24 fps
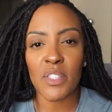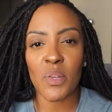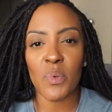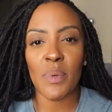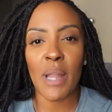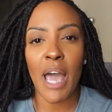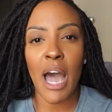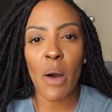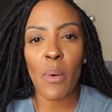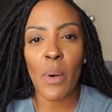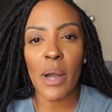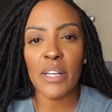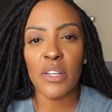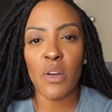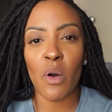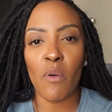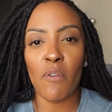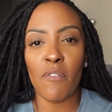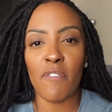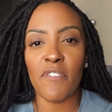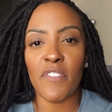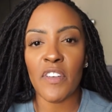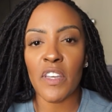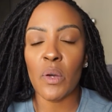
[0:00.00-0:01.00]
So now I
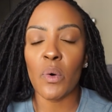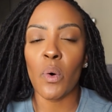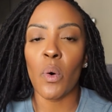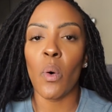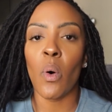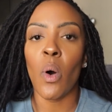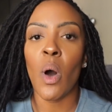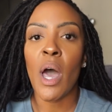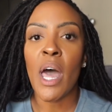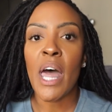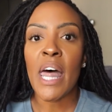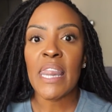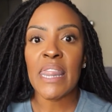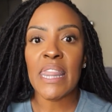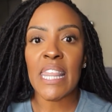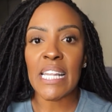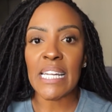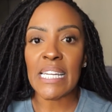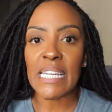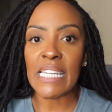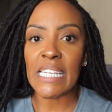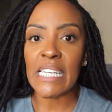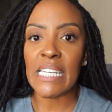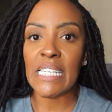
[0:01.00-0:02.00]
don't feel the
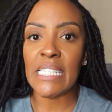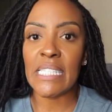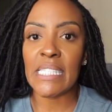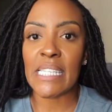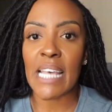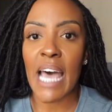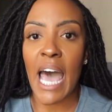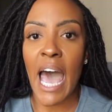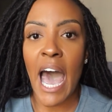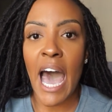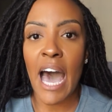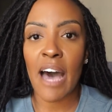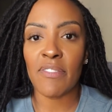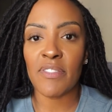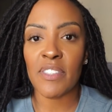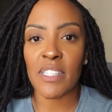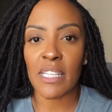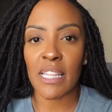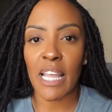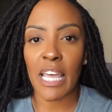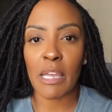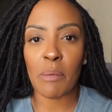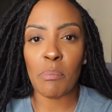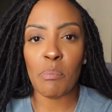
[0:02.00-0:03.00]
need to have
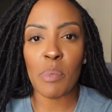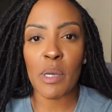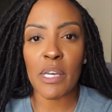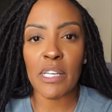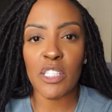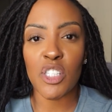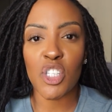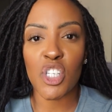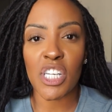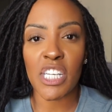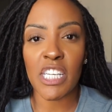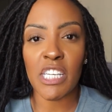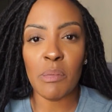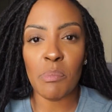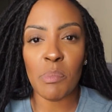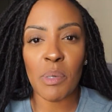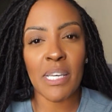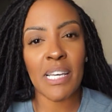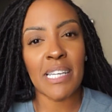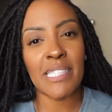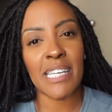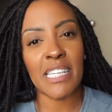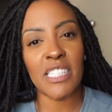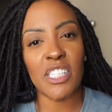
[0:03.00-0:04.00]
to like binge eat
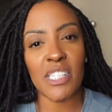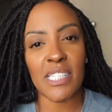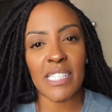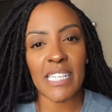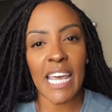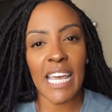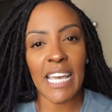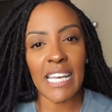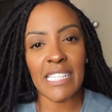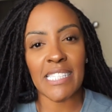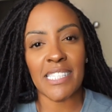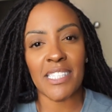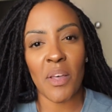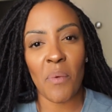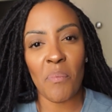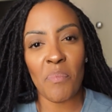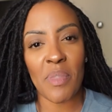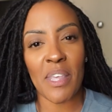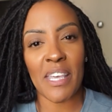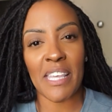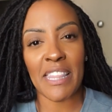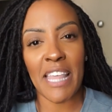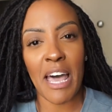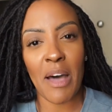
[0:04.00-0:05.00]
because I just ate
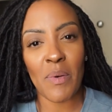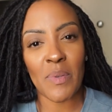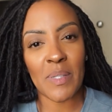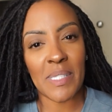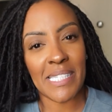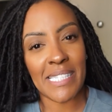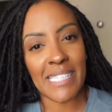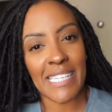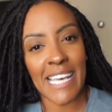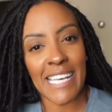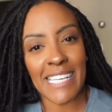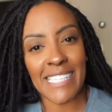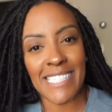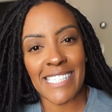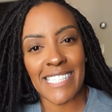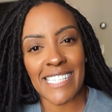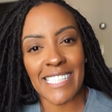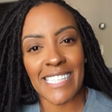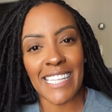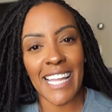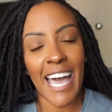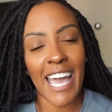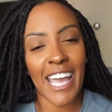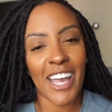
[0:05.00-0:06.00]
something that
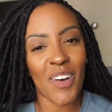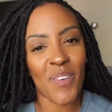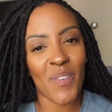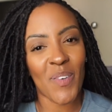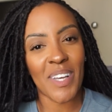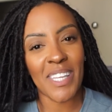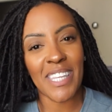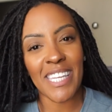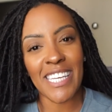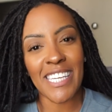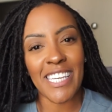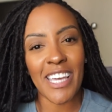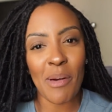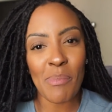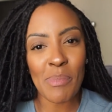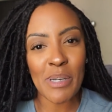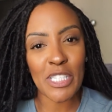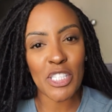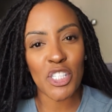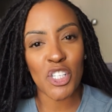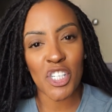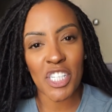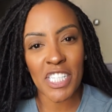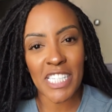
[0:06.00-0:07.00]
tasted like a really
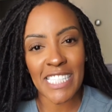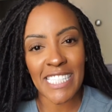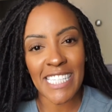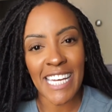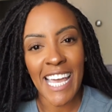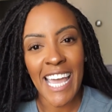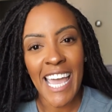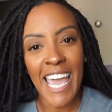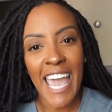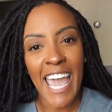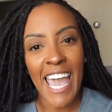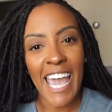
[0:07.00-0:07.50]
yummy treat